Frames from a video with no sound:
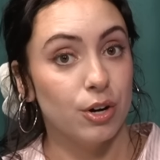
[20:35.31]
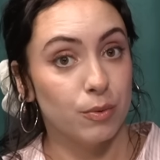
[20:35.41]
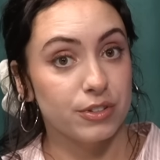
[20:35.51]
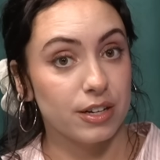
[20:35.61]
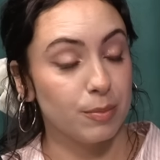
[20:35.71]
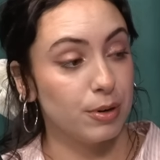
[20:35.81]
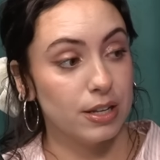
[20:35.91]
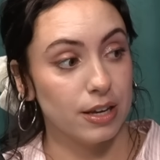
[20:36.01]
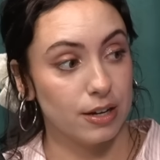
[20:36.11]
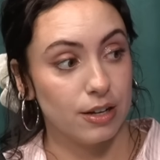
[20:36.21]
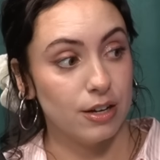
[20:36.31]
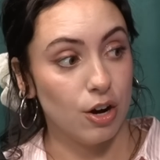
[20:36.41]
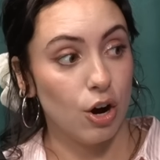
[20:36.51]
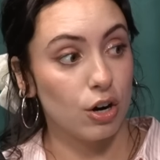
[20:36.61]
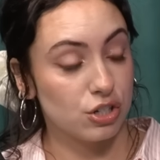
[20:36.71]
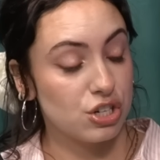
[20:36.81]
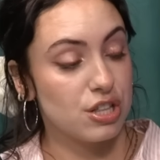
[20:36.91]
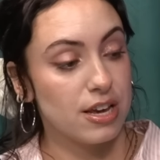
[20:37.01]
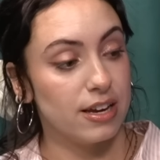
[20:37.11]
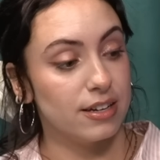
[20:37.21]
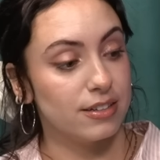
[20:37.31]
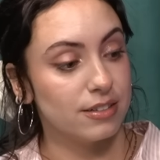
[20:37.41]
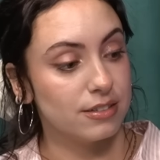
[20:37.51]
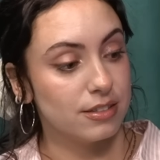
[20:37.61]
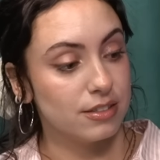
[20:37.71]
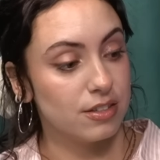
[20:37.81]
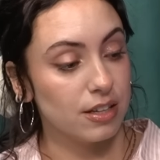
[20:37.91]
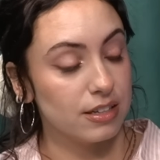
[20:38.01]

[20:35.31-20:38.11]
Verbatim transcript: was like a pretty like harsh thing to yeah.